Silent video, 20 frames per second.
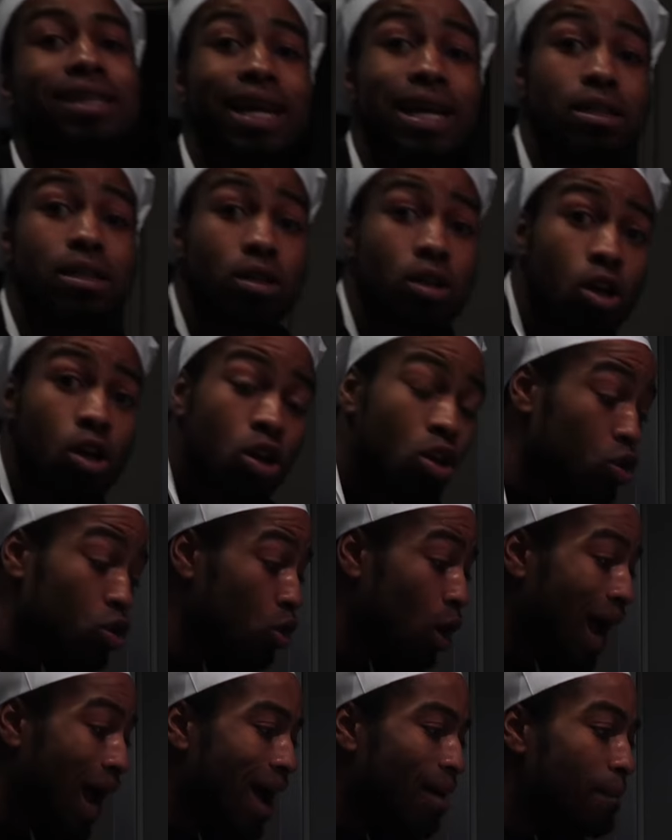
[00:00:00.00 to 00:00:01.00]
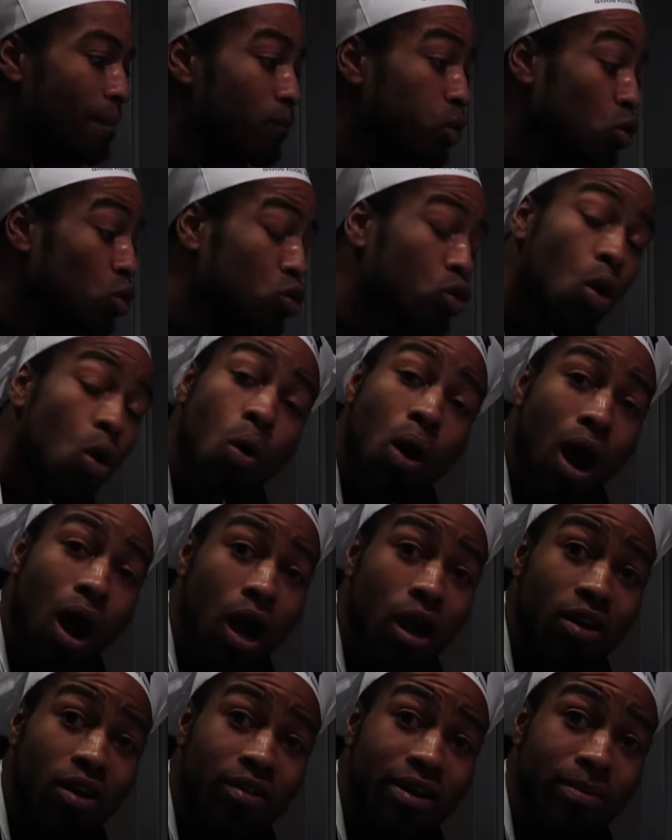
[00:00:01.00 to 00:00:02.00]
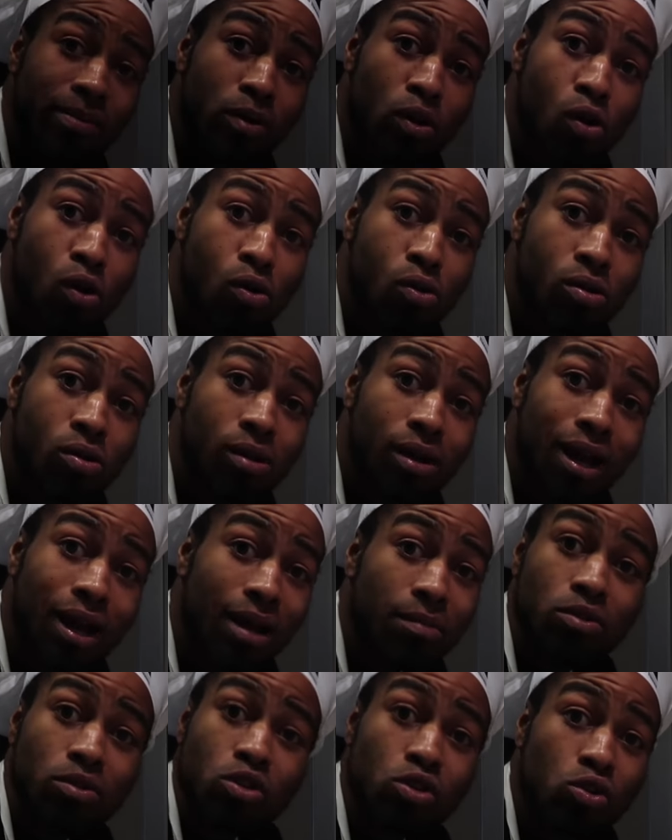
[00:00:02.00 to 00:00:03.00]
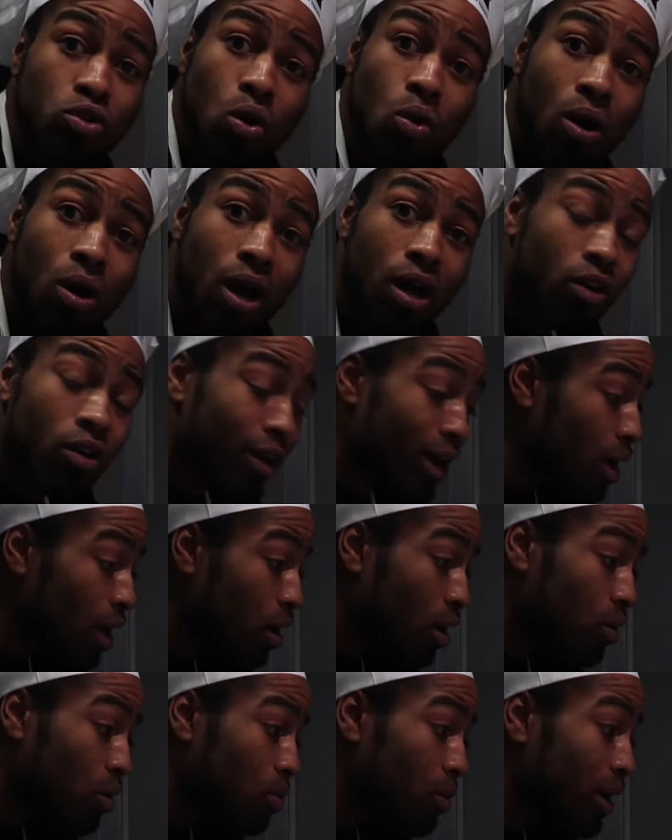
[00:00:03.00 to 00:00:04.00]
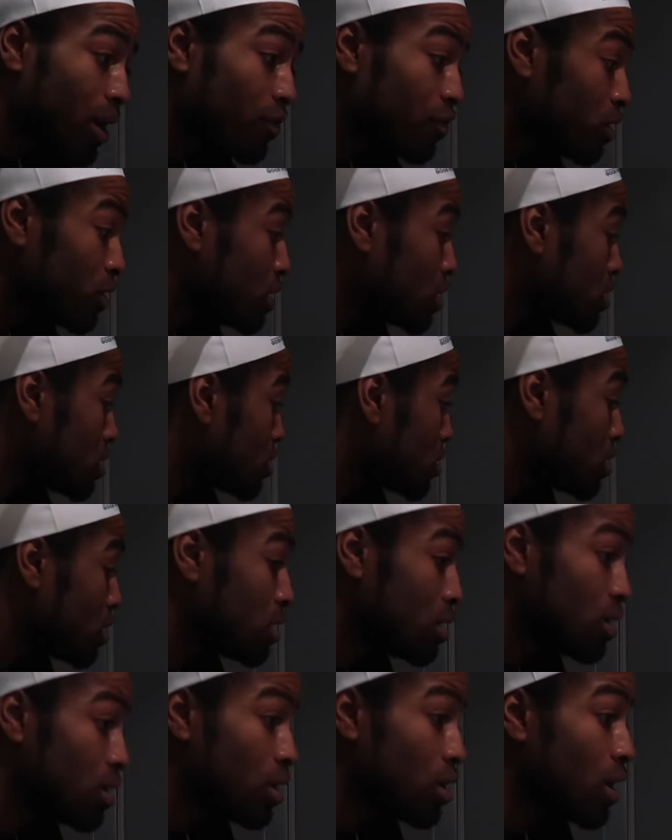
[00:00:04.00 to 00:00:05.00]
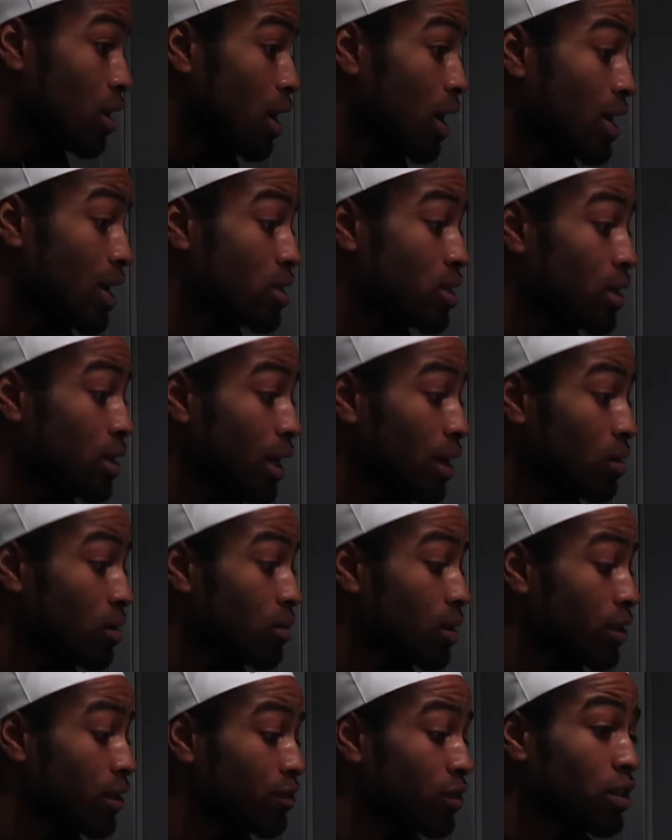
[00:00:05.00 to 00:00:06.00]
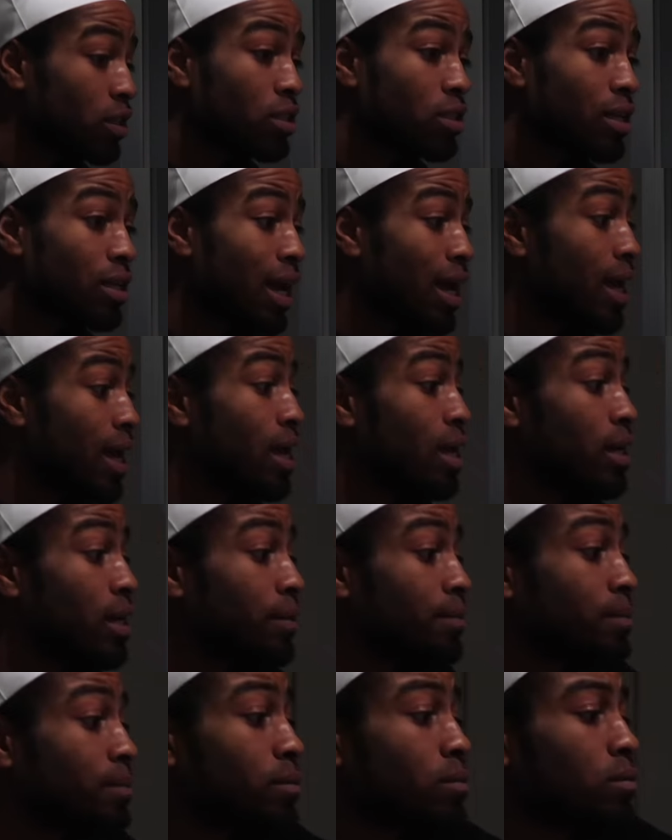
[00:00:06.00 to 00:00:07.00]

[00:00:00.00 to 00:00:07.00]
days, I'm so hungry, bro. I'm so hungry. I can't wait for this. I actually cannot wait for this. I